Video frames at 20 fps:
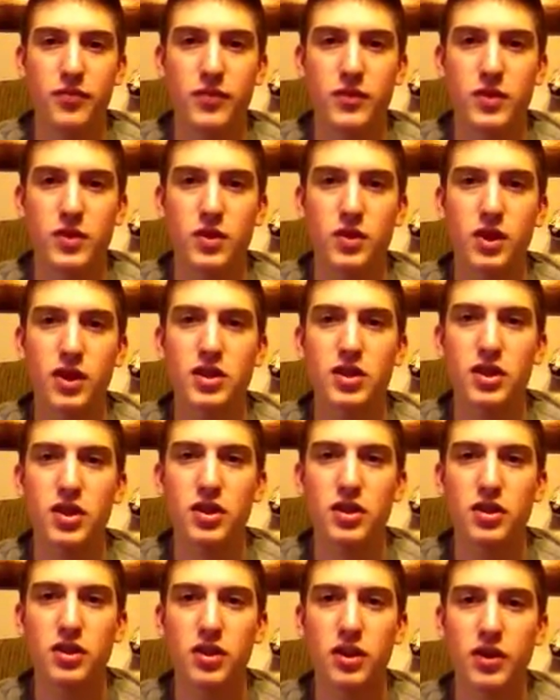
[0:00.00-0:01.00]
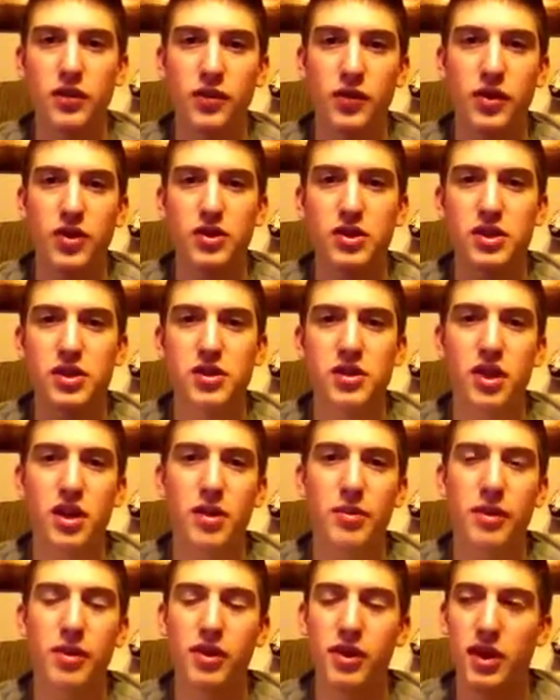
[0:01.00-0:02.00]
So let's talk
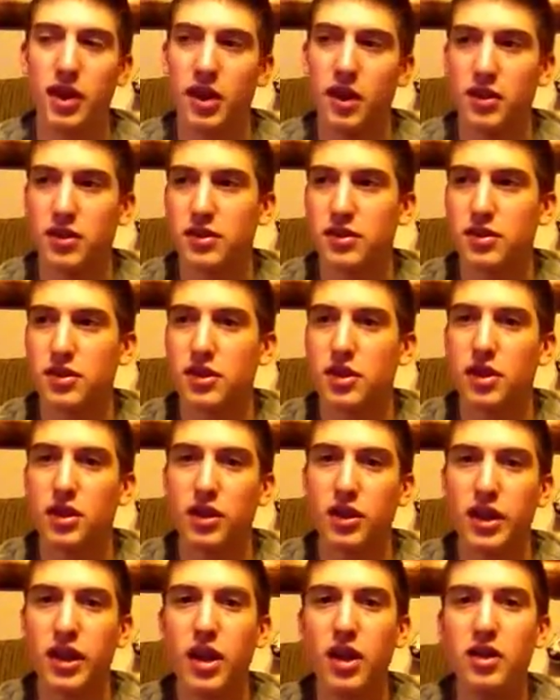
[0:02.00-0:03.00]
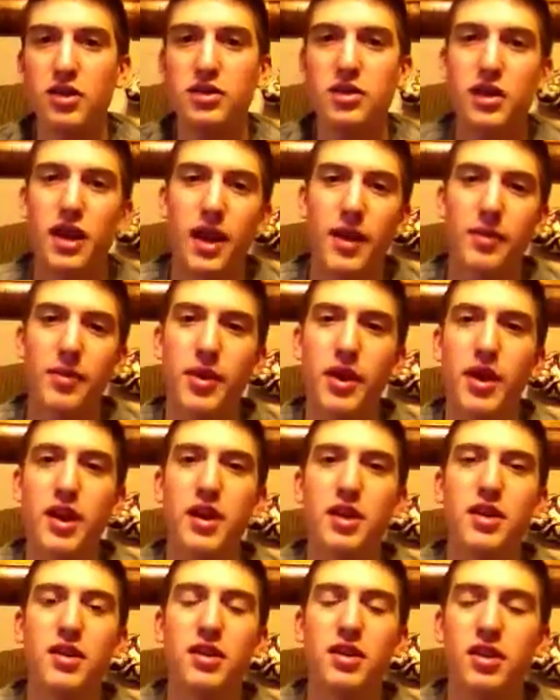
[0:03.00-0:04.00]
about Leon's. Leon's
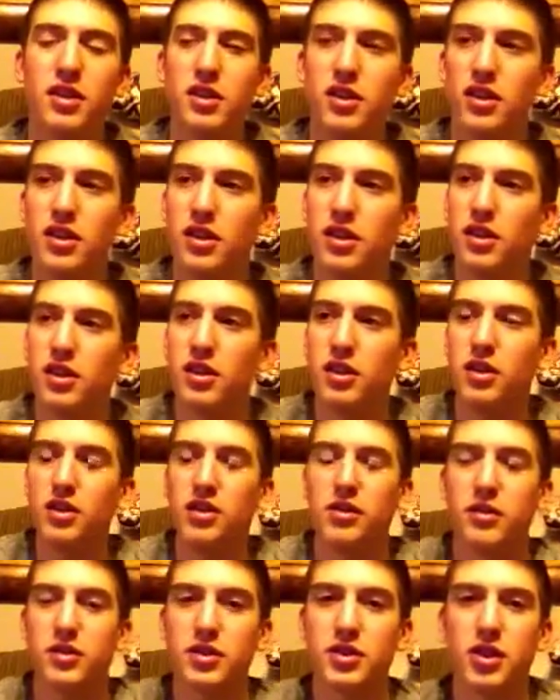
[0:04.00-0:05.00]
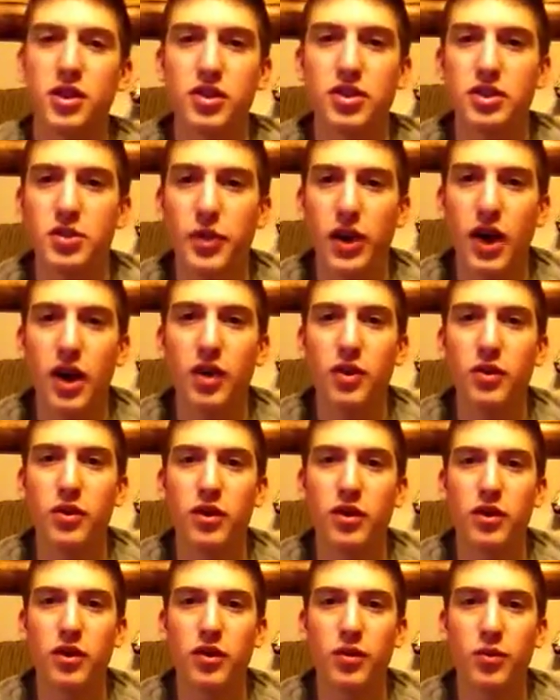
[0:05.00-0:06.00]
campaign starts you out
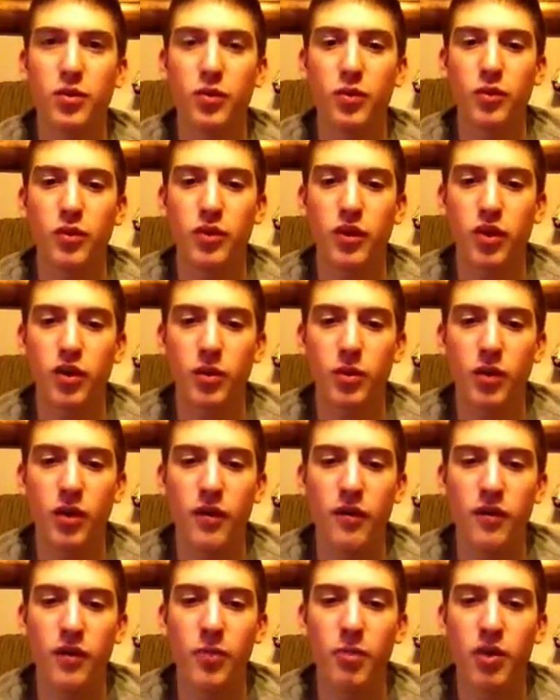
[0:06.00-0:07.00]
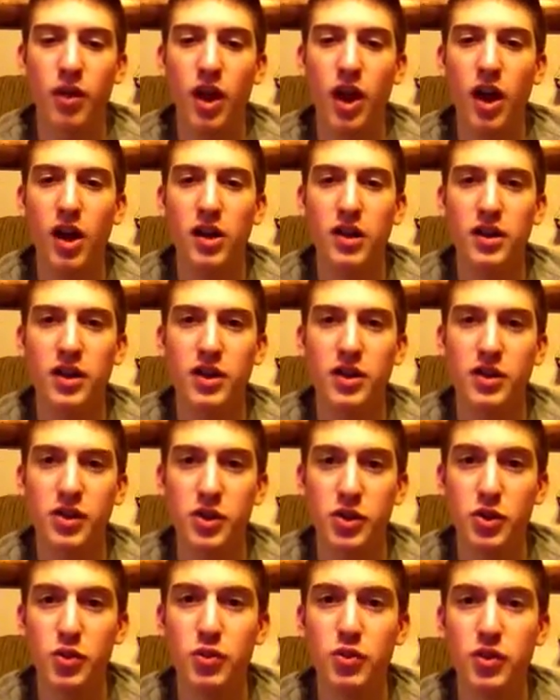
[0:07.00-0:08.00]
of the plot that
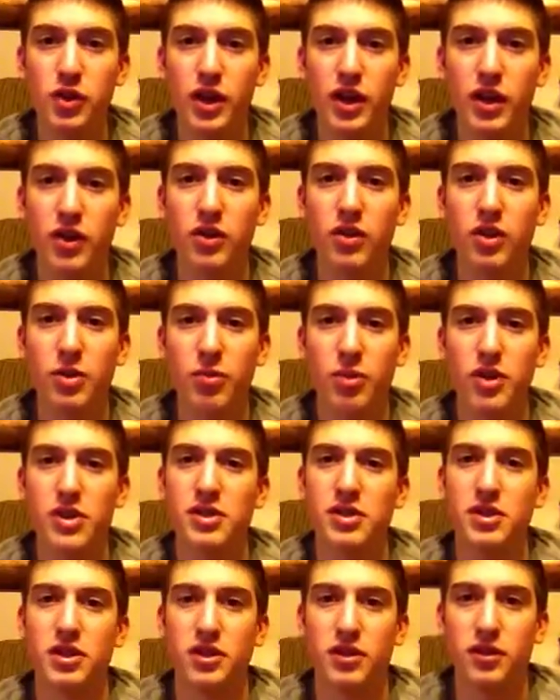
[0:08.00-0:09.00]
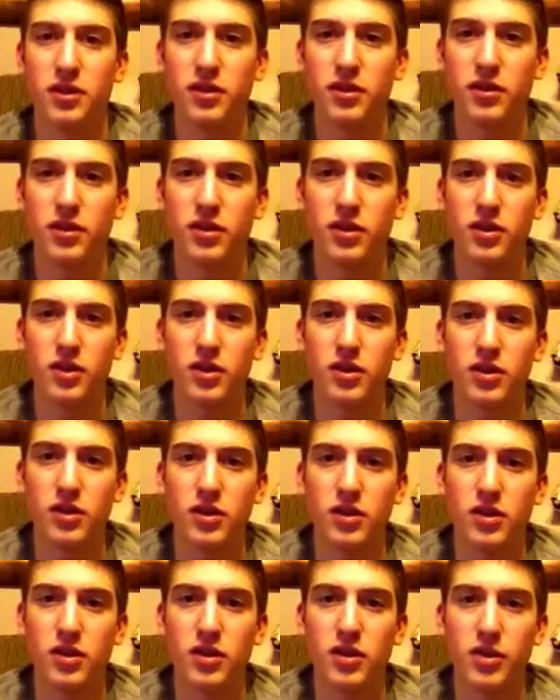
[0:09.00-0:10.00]
you kill the president.
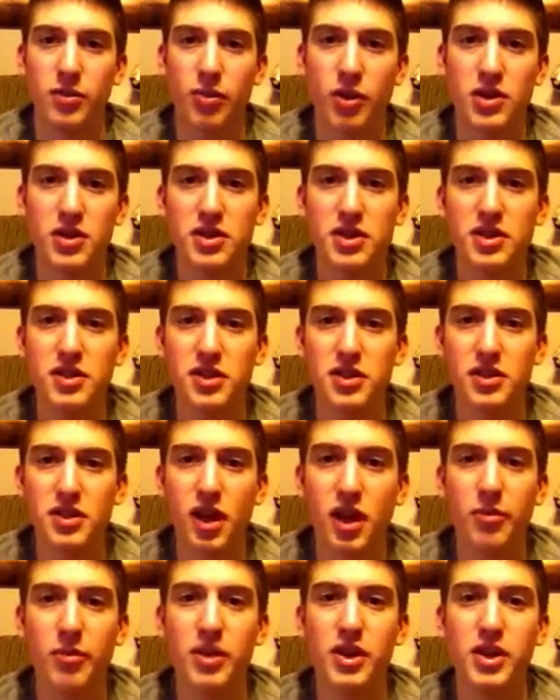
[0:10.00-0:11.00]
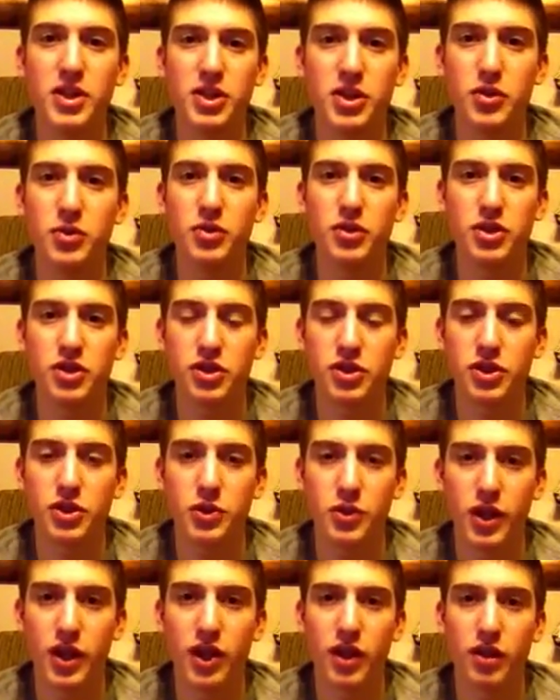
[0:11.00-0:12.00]
The president's a zombie and you
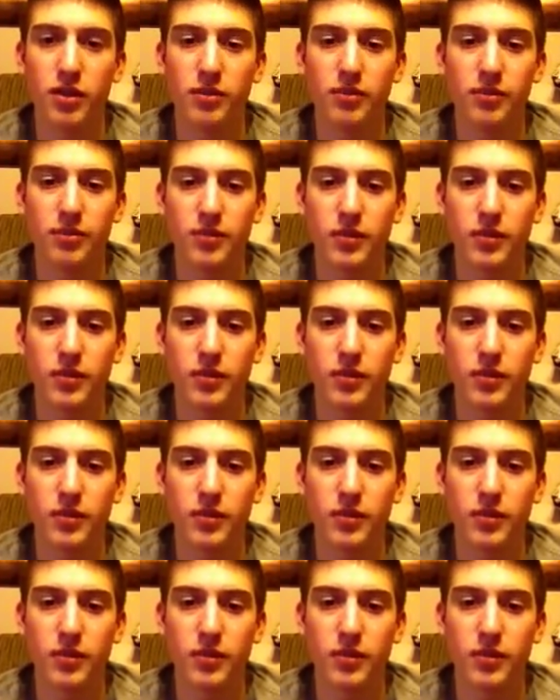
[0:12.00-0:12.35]
kill him.